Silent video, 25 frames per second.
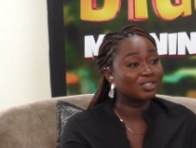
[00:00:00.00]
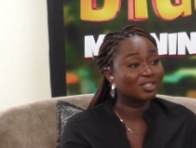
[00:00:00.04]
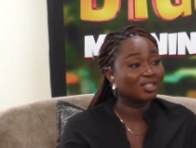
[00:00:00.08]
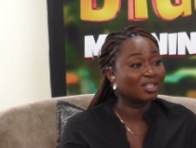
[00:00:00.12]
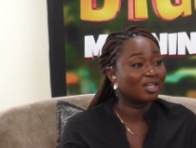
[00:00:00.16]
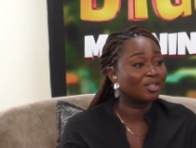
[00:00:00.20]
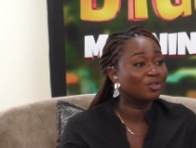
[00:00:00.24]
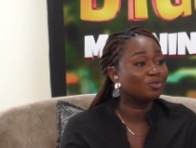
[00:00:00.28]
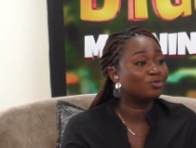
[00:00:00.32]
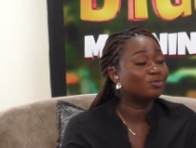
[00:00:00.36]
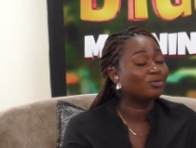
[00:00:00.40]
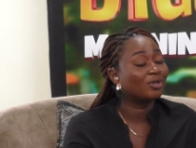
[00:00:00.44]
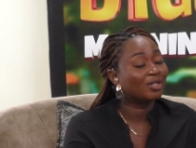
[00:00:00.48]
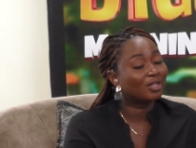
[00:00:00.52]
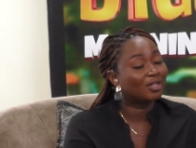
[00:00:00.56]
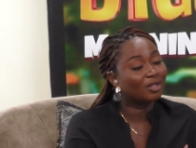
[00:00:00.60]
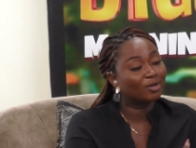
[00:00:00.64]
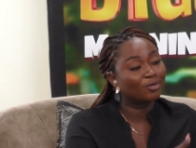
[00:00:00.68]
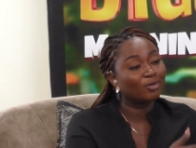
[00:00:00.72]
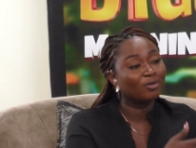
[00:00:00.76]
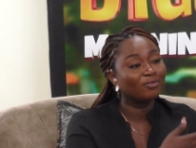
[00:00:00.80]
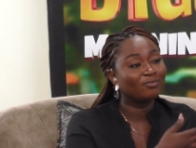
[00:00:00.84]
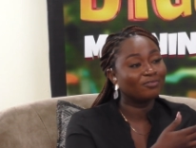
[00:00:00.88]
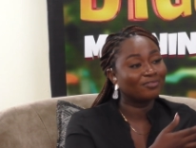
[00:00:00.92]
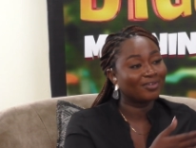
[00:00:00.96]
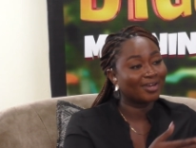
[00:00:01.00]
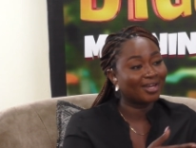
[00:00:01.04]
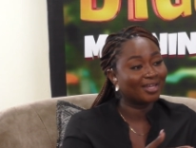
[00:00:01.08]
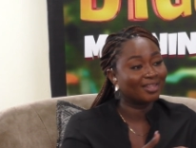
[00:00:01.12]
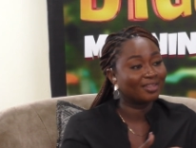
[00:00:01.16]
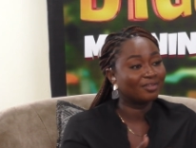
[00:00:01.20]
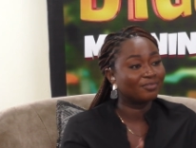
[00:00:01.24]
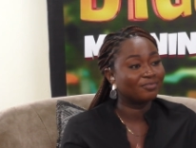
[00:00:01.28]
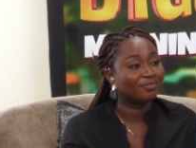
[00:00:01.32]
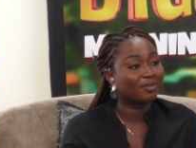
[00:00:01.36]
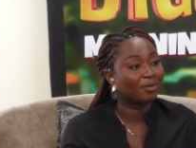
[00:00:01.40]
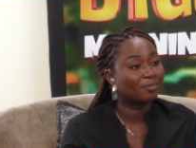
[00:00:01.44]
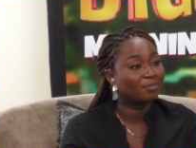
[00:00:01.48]
mentioned that you'd rather go and
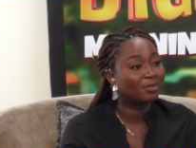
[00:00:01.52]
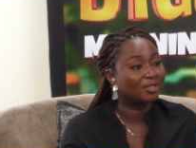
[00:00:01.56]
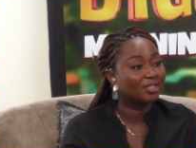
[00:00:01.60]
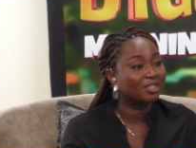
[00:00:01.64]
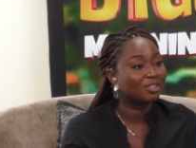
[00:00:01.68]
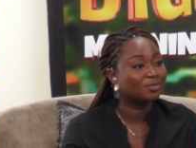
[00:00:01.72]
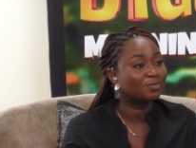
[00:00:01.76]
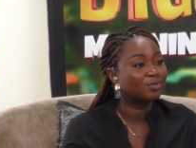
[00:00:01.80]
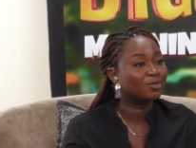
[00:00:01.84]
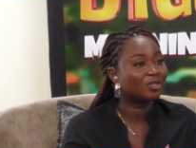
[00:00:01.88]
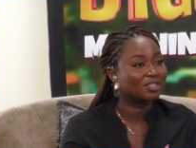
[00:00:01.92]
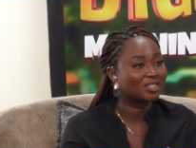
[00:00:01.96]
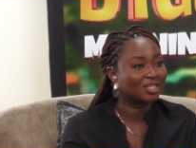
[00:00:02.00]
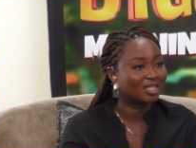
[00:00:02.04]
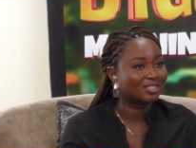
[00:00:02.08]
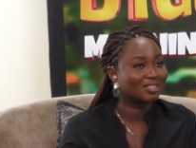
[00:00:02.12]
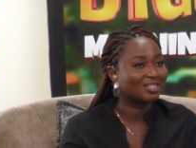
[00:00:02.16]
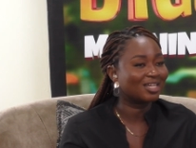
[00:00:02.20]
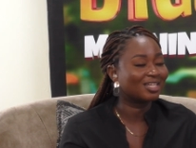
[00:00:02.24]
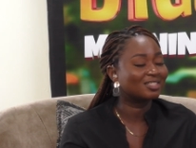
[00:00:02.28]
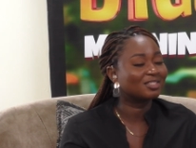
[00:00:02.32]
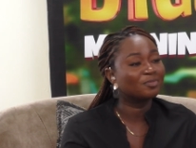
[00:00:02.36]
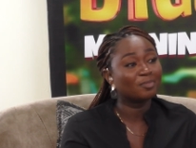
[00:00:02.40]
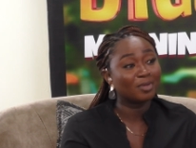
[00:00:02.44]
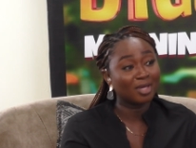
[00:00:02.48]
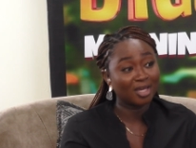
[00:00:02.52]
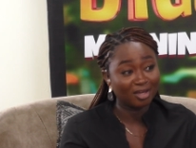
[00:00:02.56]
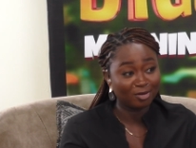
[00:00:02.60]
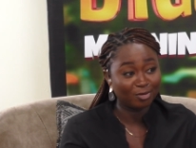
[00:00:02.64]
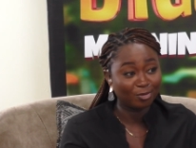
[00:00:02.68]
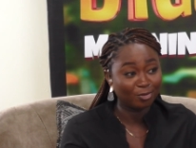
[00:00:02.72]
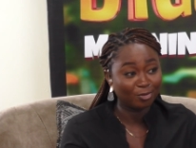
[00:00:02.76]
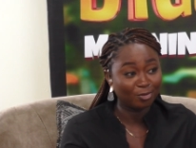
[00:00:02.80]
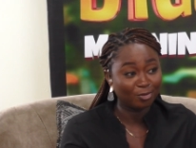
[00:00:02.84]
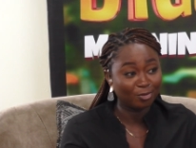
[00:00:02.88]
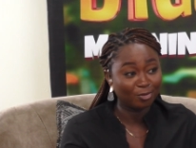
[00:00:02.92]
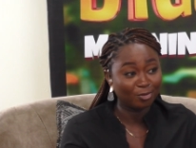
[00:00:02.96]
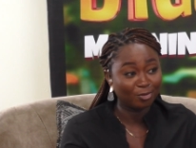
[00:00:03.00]
find the families because yes that's the
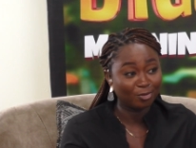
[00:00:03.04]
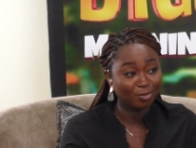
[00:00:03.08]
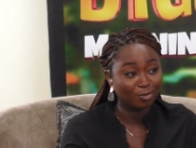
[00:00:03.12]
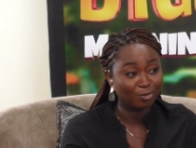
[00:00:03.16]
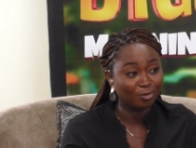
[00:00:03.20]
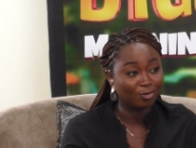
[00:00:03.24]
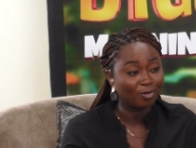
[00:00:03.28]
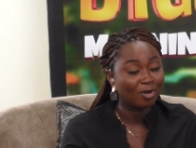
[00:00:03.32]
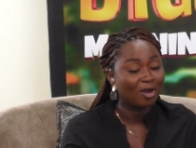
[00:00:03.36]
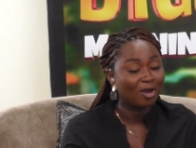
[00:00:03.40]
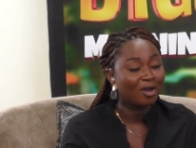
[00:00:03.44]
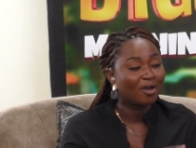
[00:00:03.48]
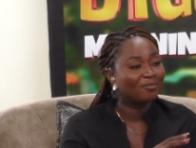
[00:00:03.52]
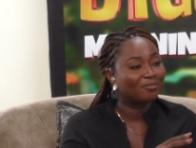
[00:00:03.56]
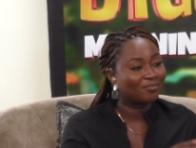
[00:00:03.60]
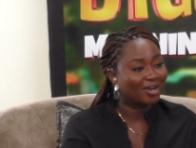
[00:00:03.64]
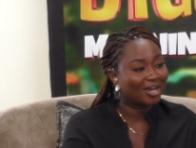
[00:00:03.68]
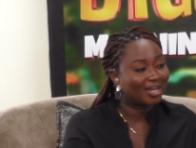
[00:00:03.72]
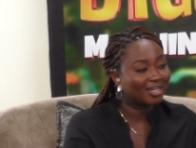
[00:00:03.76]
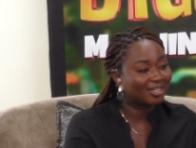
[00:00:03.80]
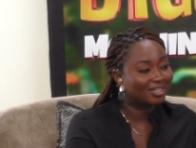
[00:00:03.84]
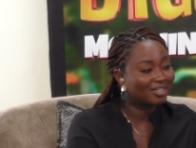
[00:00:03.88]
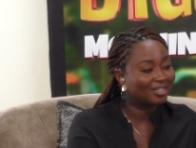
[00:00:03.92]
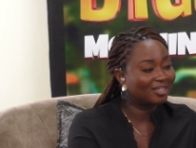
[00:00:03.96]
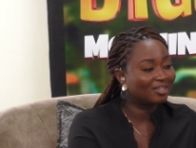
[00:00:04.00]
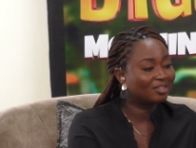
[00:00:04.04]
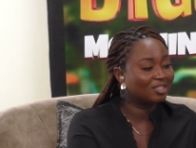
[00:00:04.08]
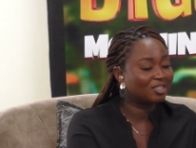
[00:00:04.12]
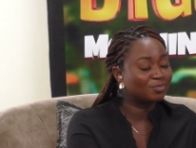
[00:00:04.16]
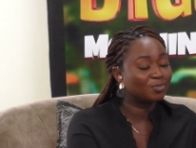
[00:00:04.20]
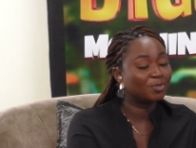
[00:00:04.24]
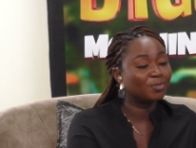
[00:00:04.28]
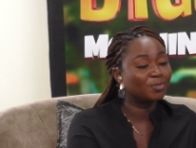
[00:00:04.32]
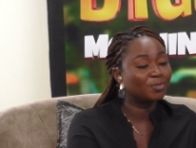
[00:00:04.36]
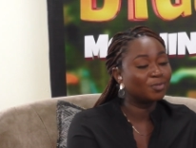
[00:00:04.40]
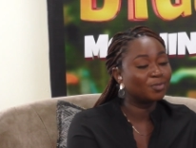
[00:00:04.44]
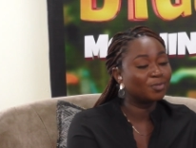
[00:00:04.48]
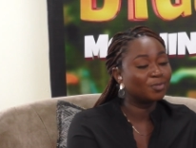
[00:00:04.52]
mm-hmm. main goal yeah
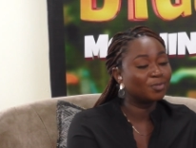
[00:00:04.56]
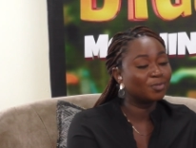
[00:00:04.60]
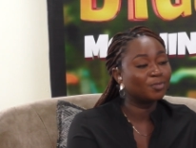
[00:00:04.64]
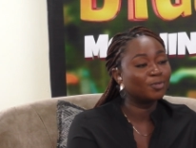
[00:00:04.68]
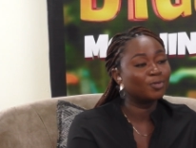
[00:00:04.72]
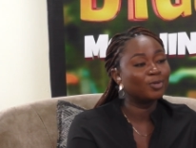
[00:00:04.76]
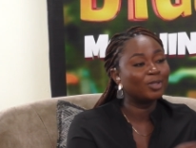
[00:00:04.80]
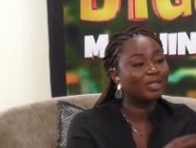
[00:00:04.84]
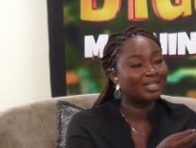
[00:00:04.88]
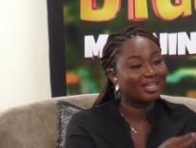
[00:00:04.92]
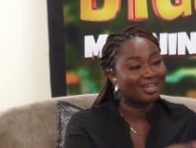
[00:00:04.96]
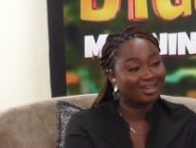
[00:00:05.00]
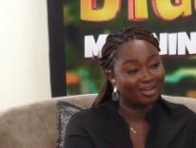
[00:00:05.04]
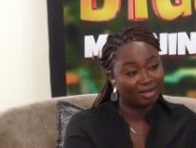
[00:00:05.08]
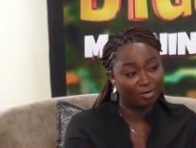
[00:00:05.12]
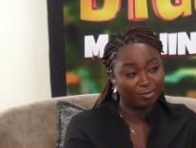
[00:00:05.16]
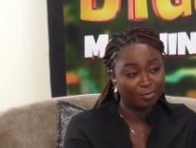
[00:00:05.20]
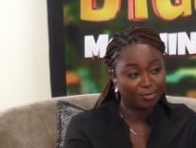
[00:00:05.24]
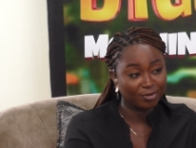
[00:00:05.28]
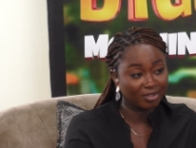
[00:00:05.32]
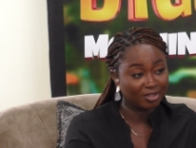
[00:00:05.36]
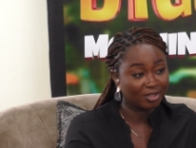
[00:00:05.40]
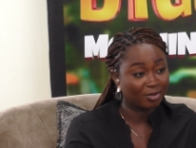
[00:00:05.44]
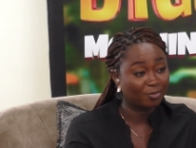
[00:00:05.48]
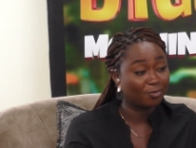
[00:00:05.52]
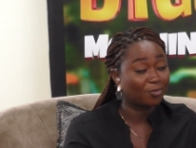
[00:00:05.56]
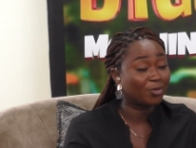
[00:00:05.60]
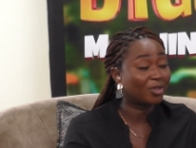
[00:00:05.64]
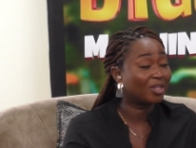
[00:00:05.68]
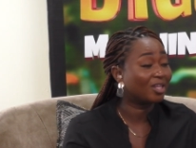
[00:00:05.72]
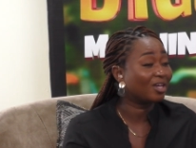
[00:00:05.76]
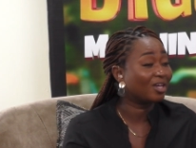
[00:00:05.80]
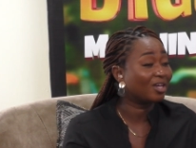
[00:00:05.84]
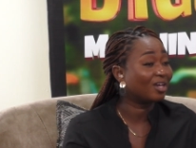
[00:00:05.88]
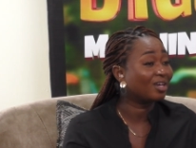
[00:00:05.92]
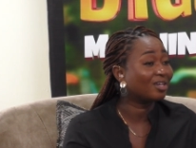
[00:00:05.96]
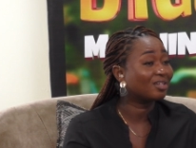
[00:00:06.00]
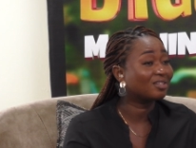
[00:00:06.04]
finding these people and helping them
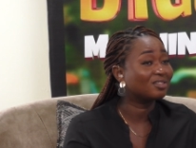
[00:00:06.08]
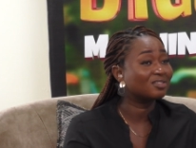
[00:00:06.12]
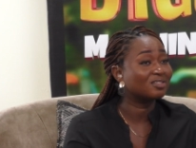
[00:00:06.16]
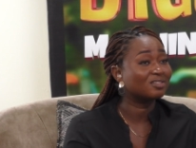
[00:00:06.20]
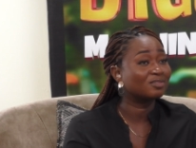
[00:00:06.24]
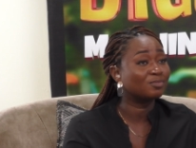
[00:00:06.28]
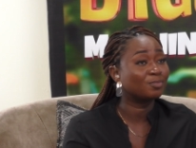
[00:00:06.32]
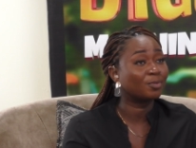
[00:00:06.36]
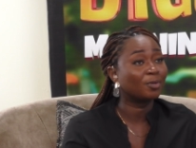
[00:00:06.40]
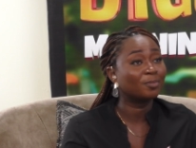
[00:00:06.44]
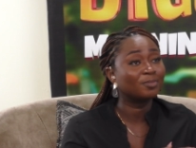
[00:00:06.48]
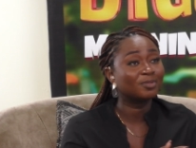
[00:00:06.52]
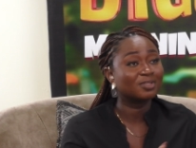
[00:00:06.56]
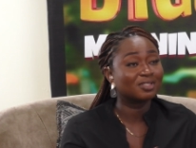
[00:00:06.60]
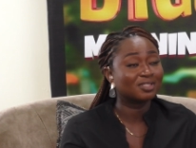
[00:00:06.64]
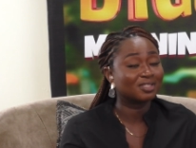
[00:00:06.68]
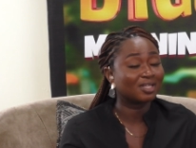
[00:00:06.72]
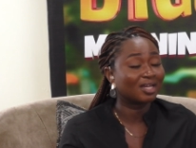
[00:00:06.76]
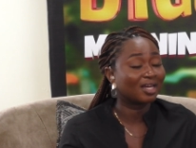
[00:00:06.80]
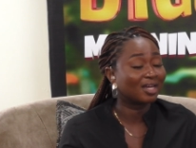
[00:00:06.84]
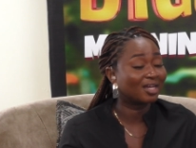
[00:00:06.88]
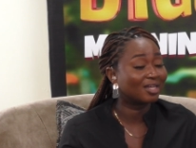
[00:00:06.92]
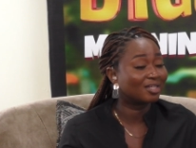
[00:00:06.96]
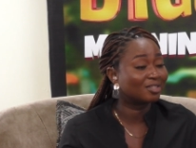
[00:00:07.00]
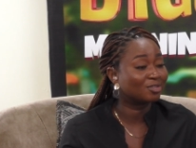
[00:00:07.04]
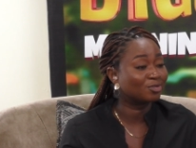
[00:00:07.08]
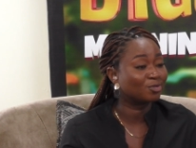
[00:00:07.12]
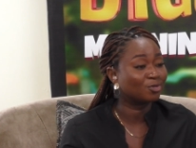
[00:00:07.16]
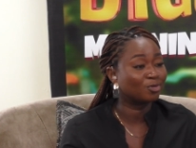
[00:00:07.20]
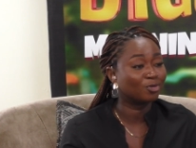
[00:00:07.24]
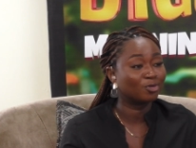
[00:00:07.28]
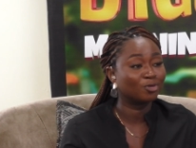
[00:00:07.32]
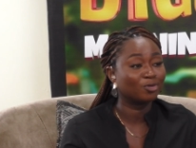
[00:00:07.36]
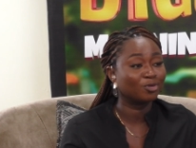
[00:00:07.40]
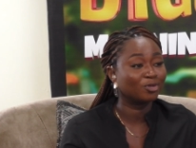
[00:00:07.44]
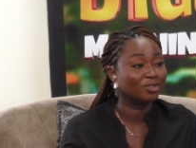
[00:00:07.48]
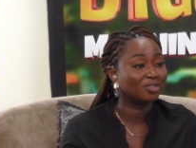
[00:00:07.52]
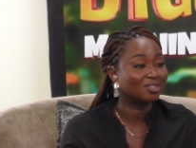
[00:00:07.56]
whether it's publicized
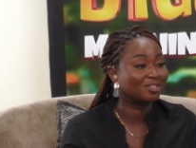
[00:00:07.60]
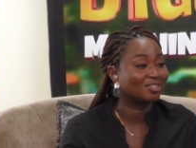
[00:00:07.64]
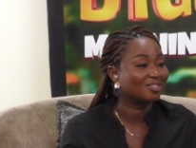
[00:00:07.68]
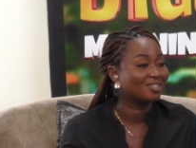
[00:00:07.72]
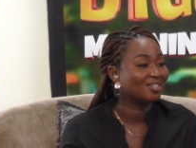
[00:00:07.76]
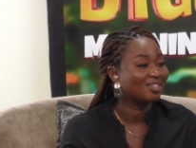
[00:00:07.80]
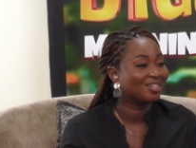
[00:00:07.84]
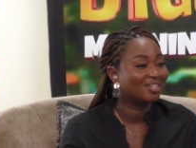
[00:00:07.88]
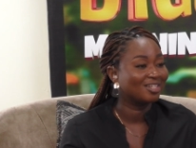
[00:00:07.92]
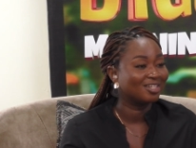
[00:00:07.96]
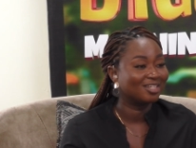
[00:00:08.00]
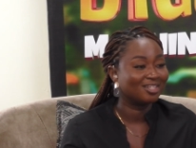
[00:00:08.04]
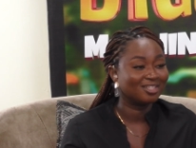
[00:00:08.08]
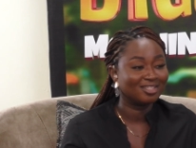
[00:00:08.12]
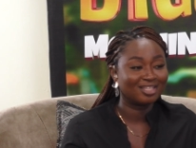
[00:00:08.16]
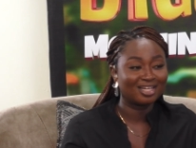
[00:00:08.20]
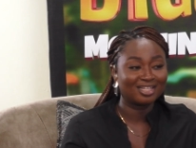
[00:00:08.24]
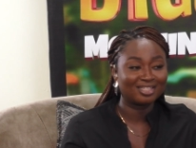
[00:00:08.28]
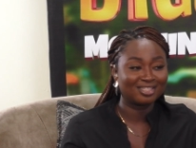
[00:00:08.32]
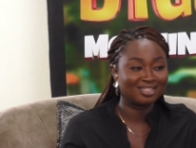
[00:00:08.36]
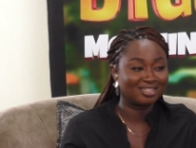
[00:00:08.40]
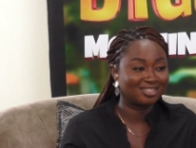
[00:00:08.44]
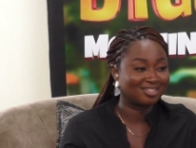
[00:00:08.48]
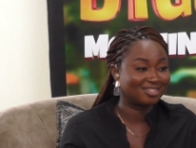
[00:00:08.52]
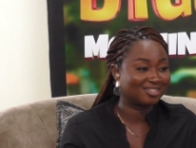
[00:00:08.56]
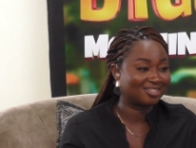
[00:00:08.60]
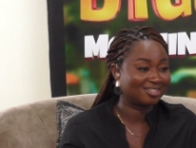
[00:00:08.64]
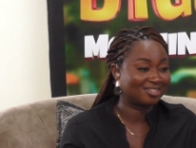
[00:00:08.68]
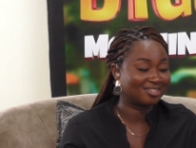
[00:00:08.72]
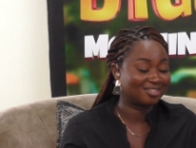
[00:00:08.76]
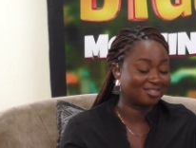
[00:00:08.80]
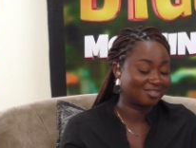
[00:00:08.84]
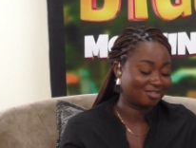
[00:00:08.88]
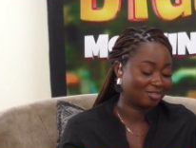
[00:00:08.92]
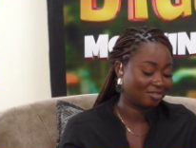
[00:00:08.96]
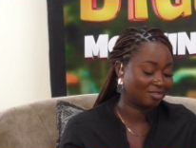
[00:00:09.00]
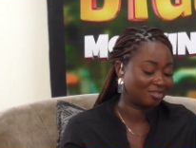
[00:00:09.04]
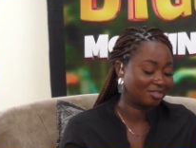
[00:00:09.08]
or not mm, that
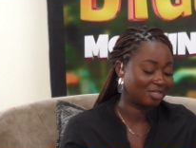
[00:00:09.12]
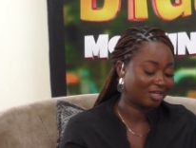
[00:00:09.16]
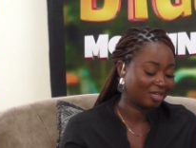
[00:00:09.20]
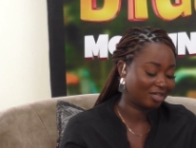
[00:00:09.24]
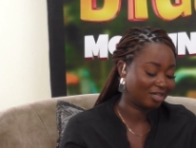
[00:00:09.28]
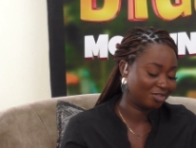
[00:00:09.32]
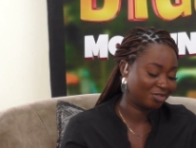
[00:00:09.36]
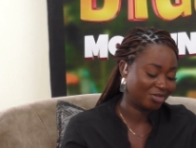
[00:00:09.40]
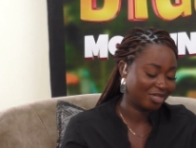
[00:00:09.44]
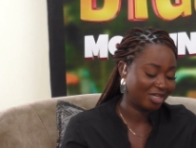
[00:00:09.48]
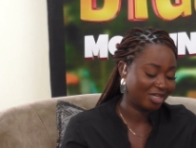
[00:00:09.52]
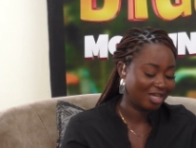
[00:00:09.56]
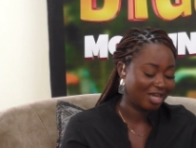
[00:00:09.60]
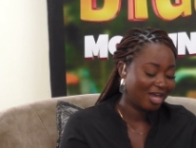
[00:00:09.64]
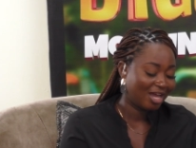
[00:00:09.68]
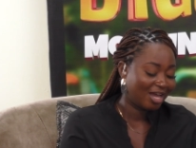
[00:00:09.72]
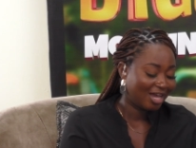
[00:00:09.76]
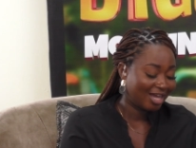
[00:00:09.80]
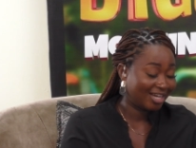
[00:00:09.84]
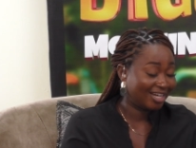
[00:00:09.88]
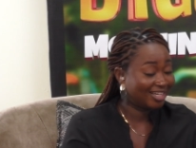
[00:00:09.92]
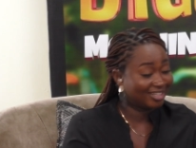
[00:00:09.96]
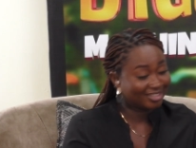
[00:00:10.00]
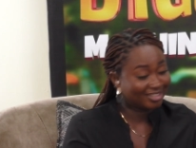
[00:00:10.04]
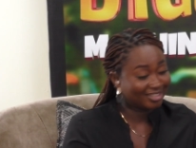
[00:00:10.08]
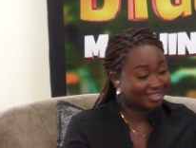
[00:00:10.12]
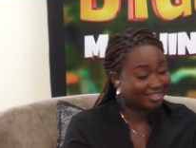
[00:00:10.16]
is no. secondary yeah.